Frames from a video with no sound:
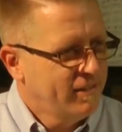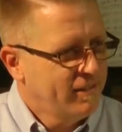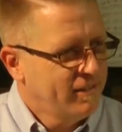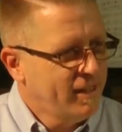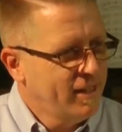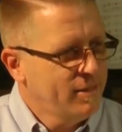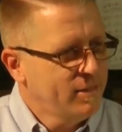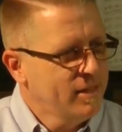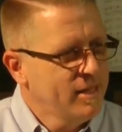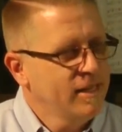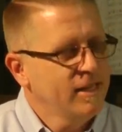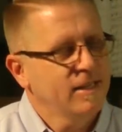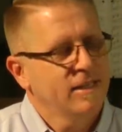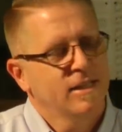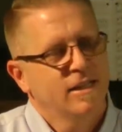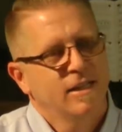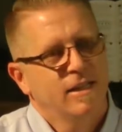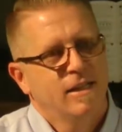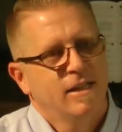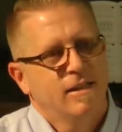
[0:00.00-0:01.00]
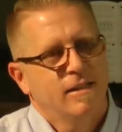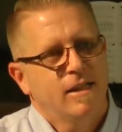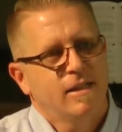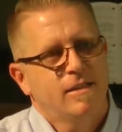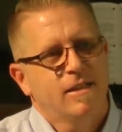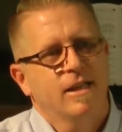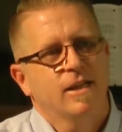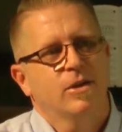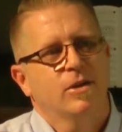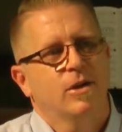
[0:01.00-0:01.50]
They think, they
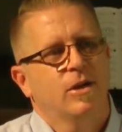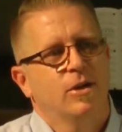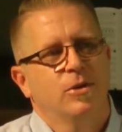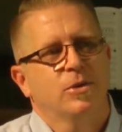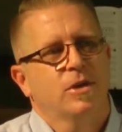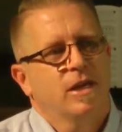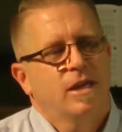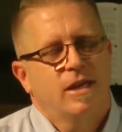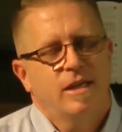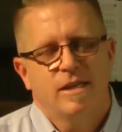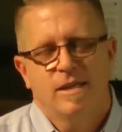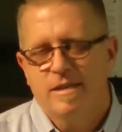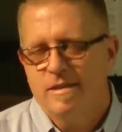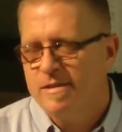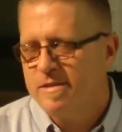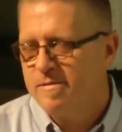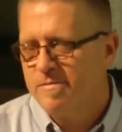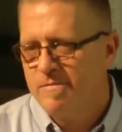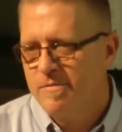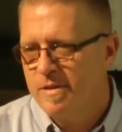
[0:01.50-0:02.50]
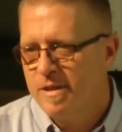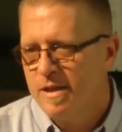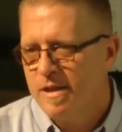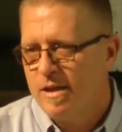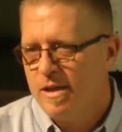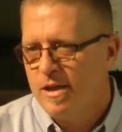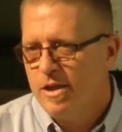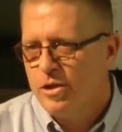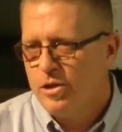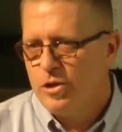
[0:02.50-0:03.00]
think, okay,
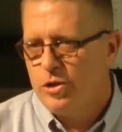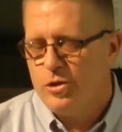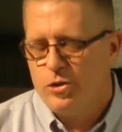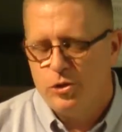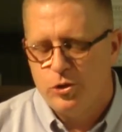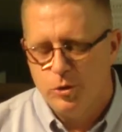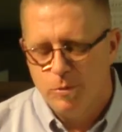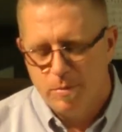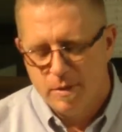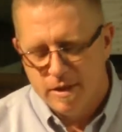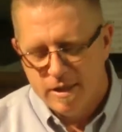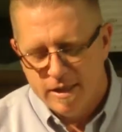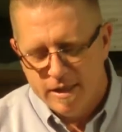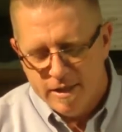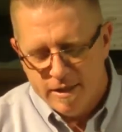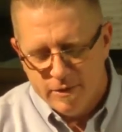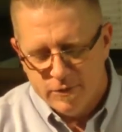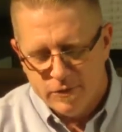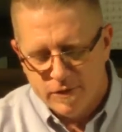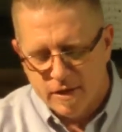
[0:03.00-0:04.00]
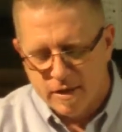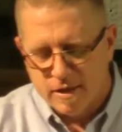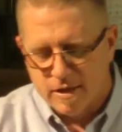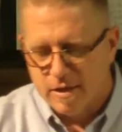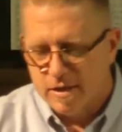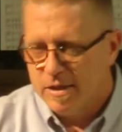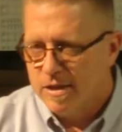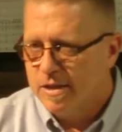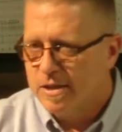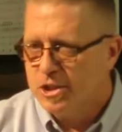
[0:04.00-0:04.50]
you, you believe that
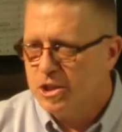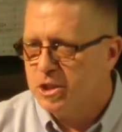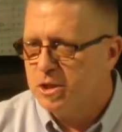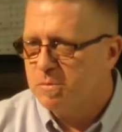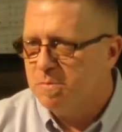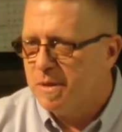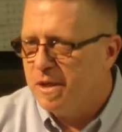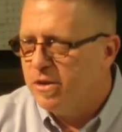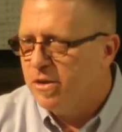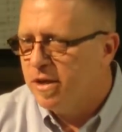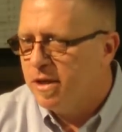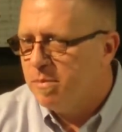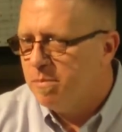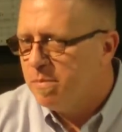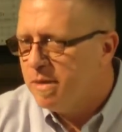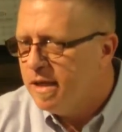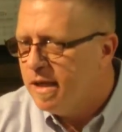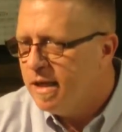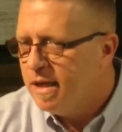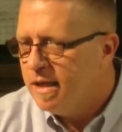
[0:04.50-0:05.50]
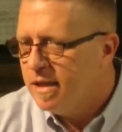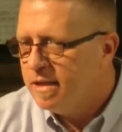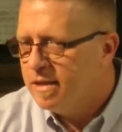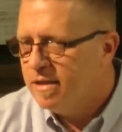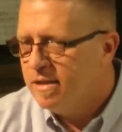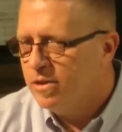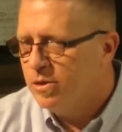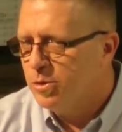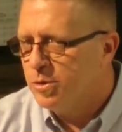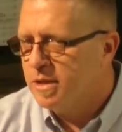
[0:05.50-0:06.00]
a spirit being
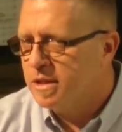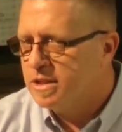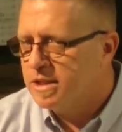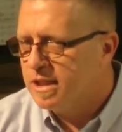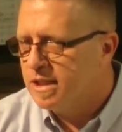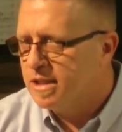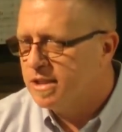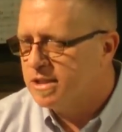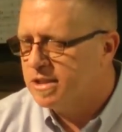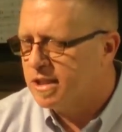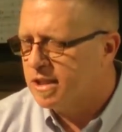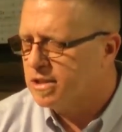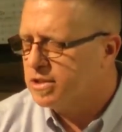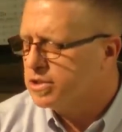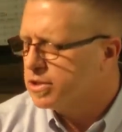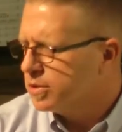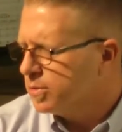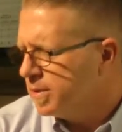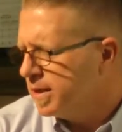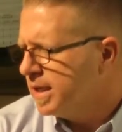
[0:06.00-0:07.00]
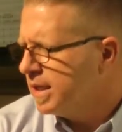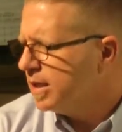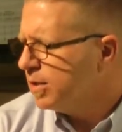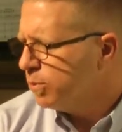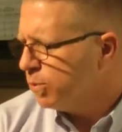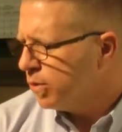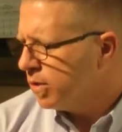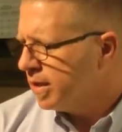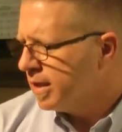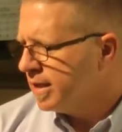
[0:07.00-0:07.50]
who exists as three
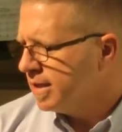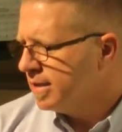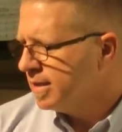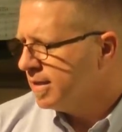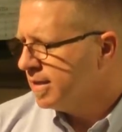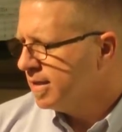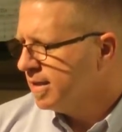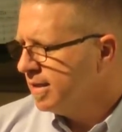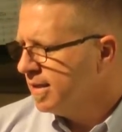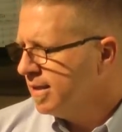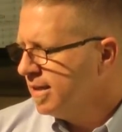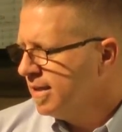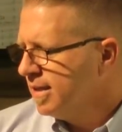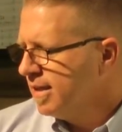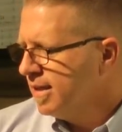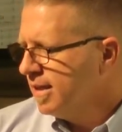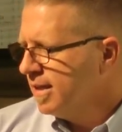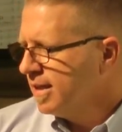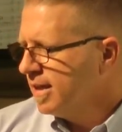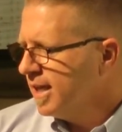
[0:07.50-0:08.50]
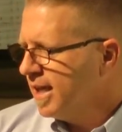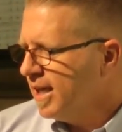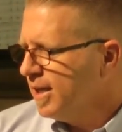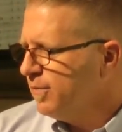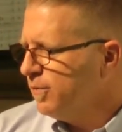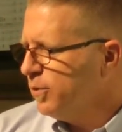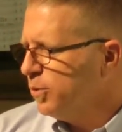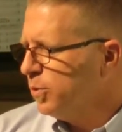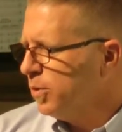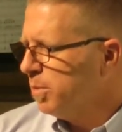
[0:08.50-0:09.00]
in one
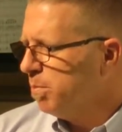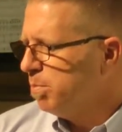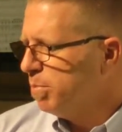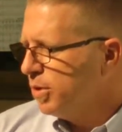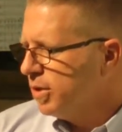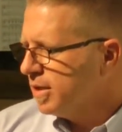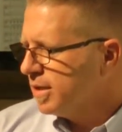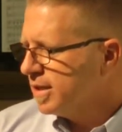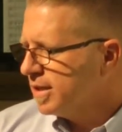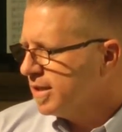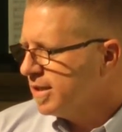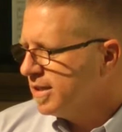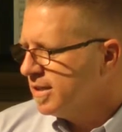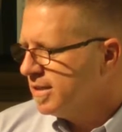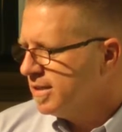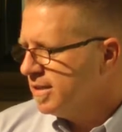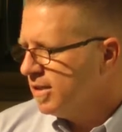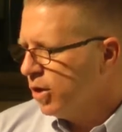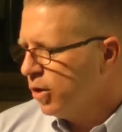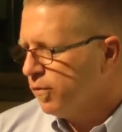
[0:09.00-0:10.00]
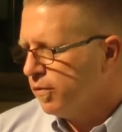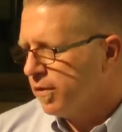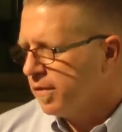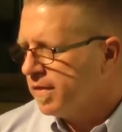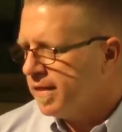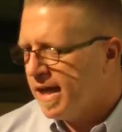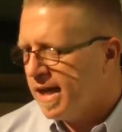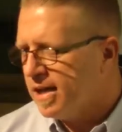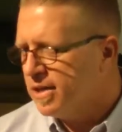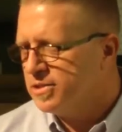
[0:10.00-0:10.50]
gave you a book over
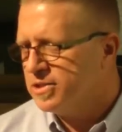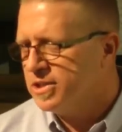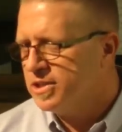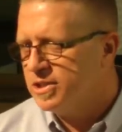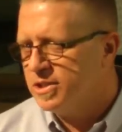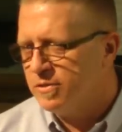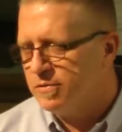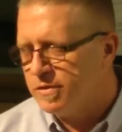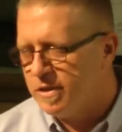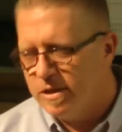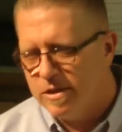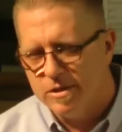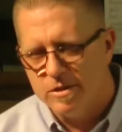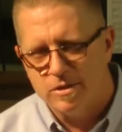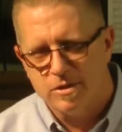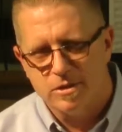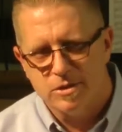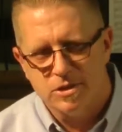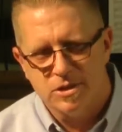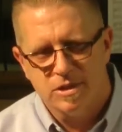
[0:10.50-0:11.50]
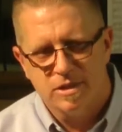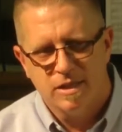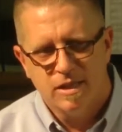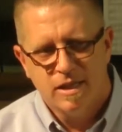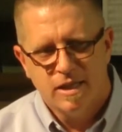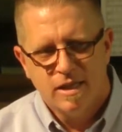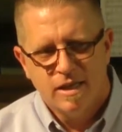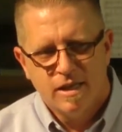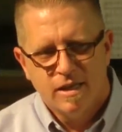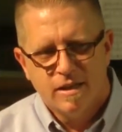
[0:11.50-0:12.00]
thousands of years
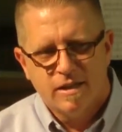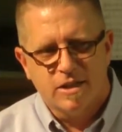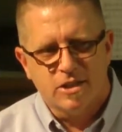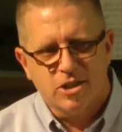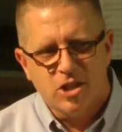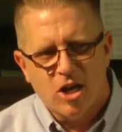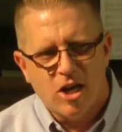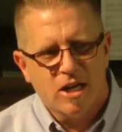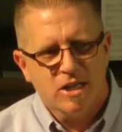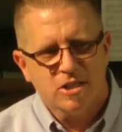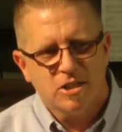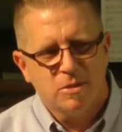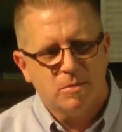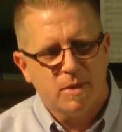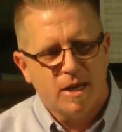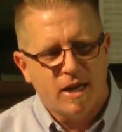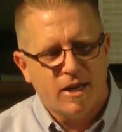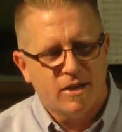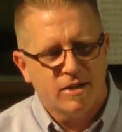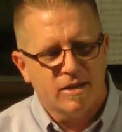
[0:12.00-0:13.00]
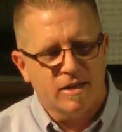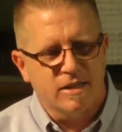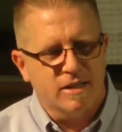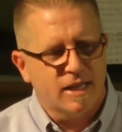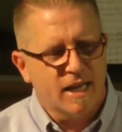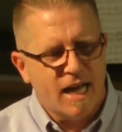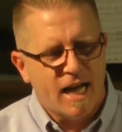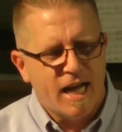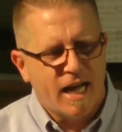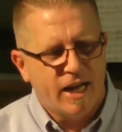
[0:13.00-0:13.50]
that talks about a
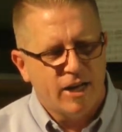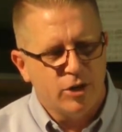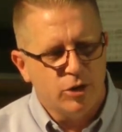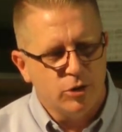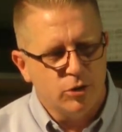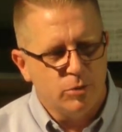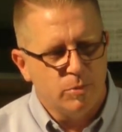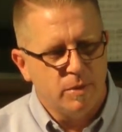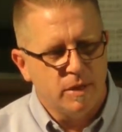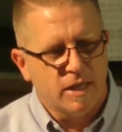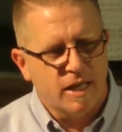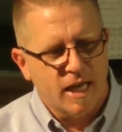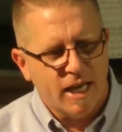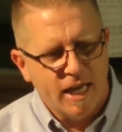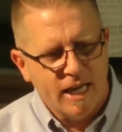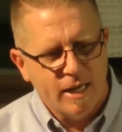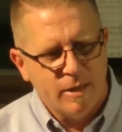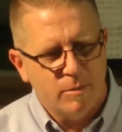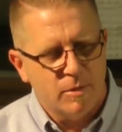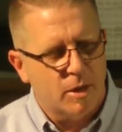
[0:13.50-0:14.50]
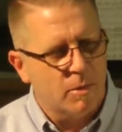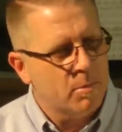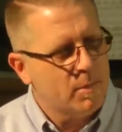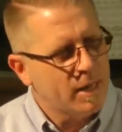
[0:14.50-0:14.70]
guy who became a